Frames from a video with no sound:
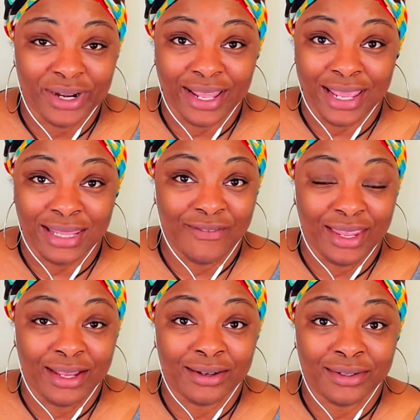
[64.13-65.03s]
in the
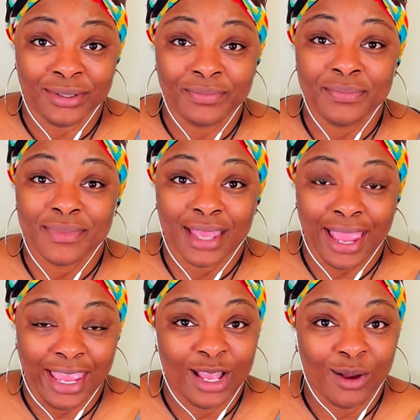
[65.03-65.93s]
vehicle,
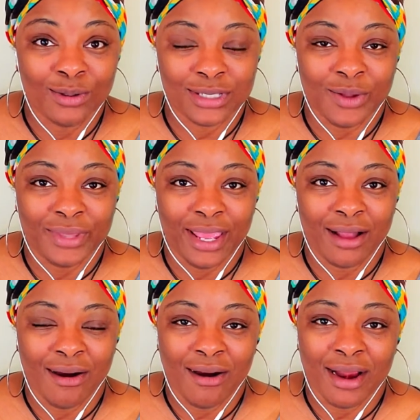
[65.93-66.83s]
it goes on that
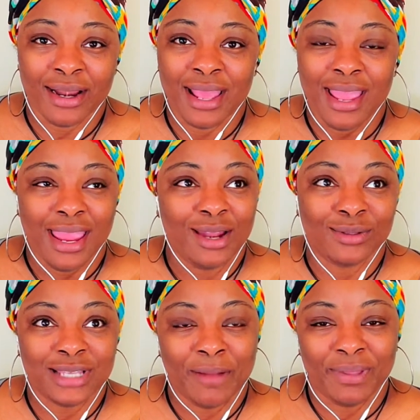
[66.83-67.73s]
card. And
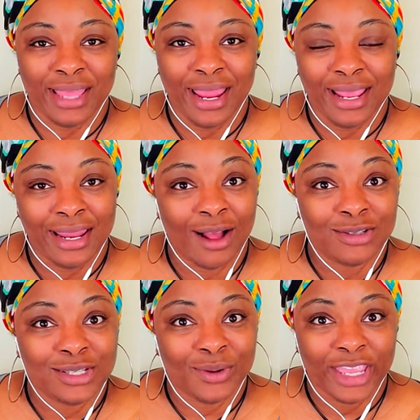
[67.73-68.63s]
on top of that, it
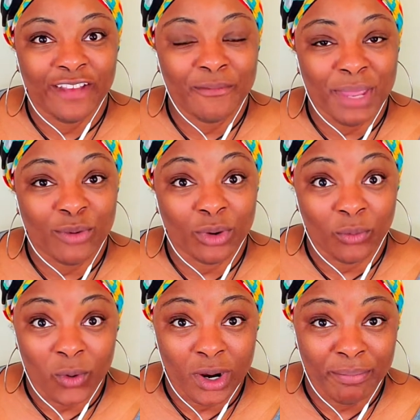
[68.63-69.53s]
also gives me
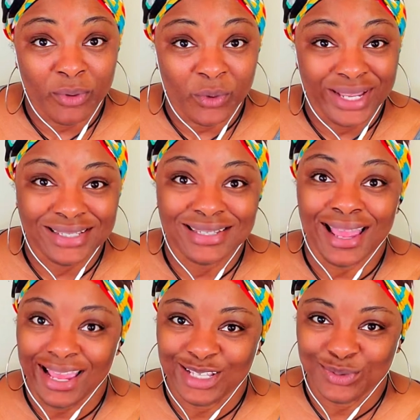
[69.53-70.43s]
reward points
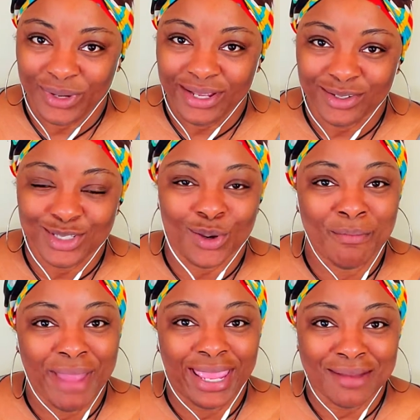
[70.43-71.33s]
as well. So
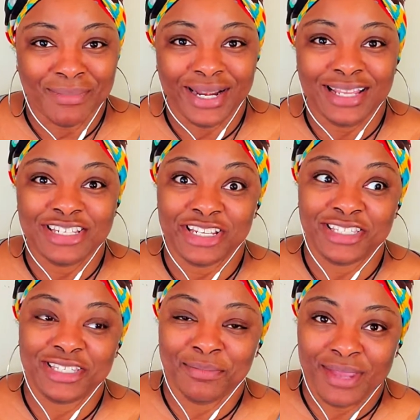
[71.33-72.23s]
I'm making money
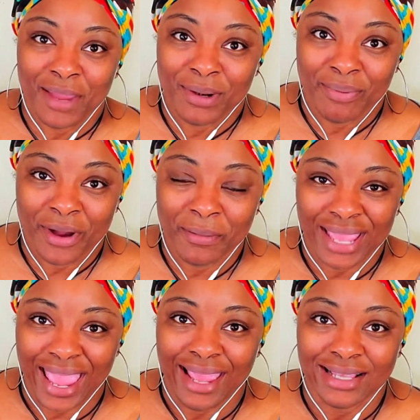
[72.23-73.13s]
just to be able to pump
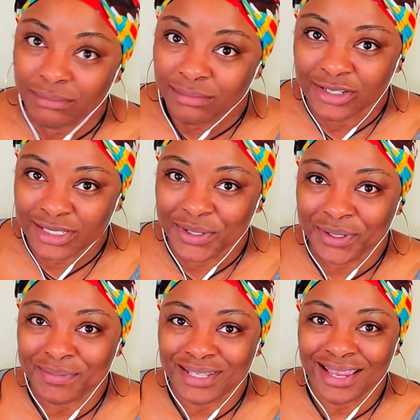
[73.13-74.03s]
gas. You see what
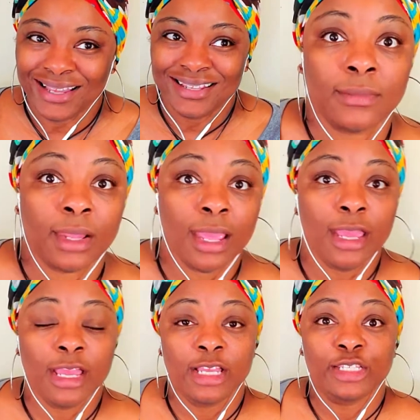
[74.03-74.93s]
I'm saying?
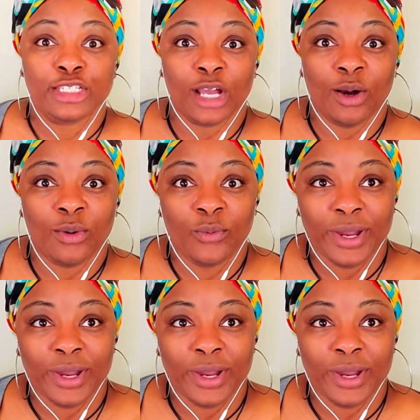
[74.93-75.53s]
So